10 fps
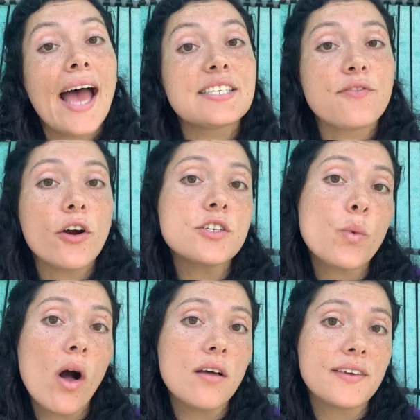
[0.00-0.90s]
As far as
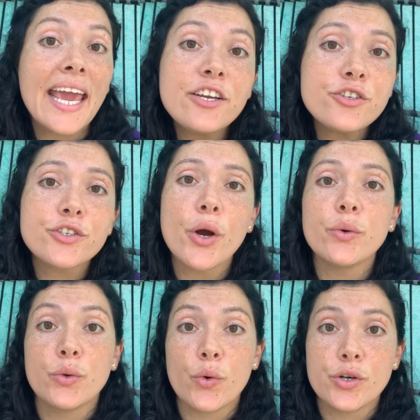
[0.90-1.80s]
qualifications
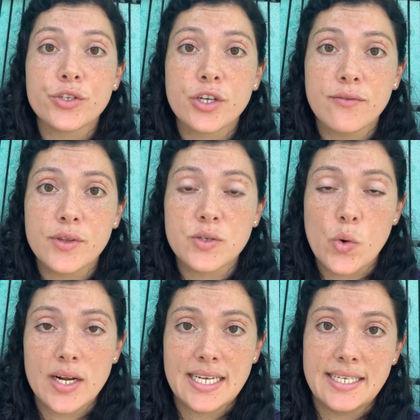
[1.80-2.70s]
go in order to serve with this
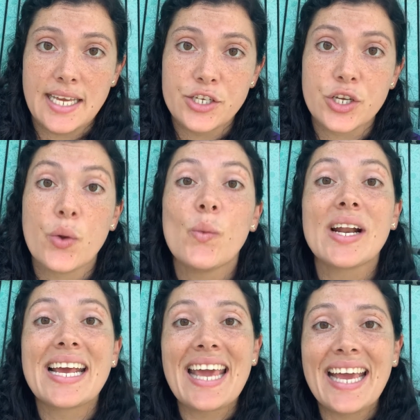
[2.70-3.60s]
organization,
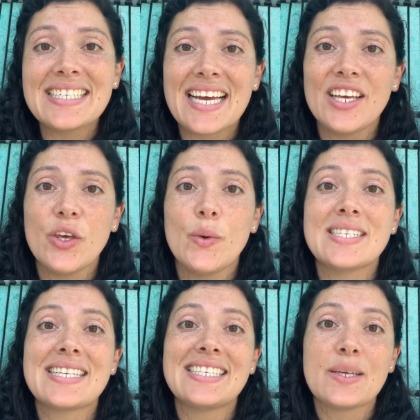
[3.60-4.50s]
what I can tell you
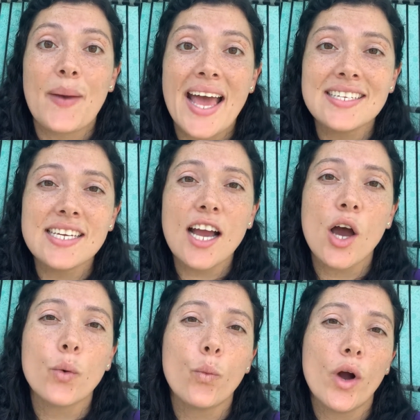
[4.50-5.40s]
is that depending
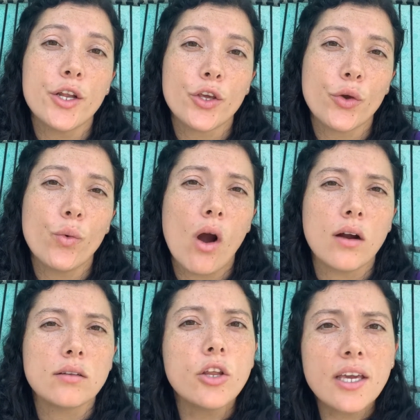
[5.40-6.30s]
on what you
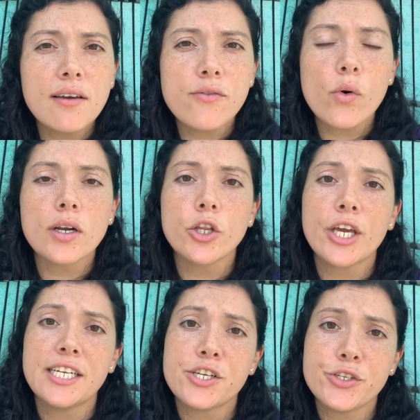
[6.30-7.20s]
are looking for and
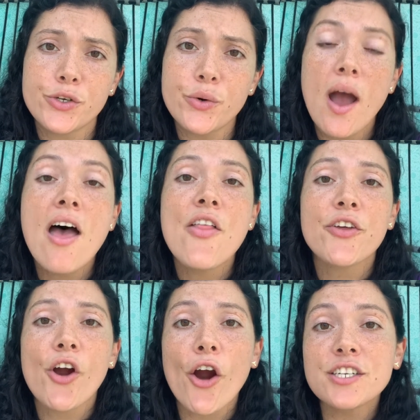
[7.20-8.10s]
looking to do,
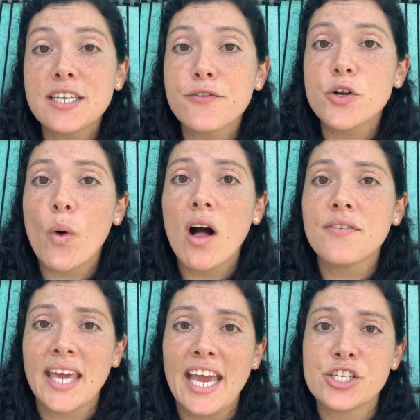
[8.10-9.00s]
there are different
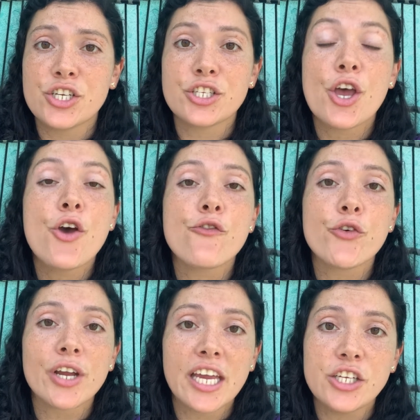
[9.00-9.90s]
qualifications
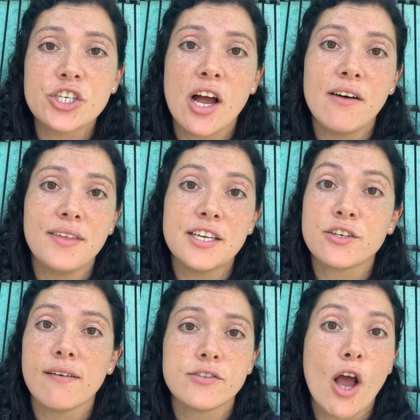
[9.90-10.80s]
for each of the
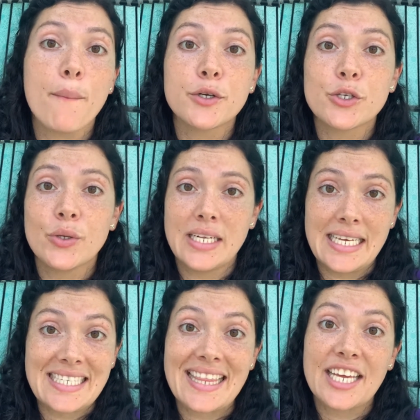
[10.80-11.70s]
service
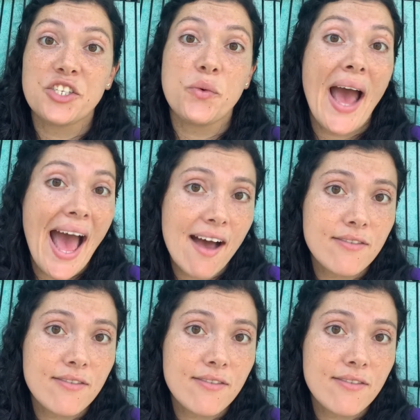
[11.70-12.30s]
opportunities that they do have.